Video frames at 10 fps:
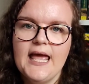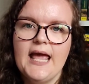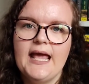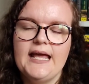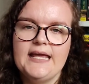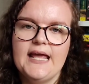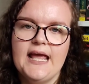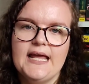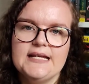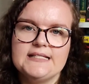He
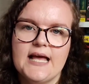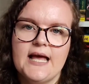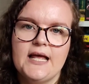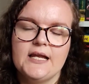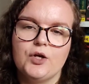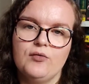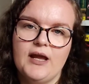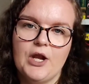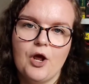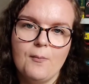is a
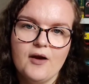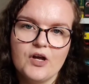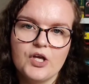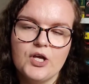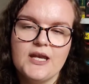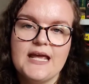Korean American.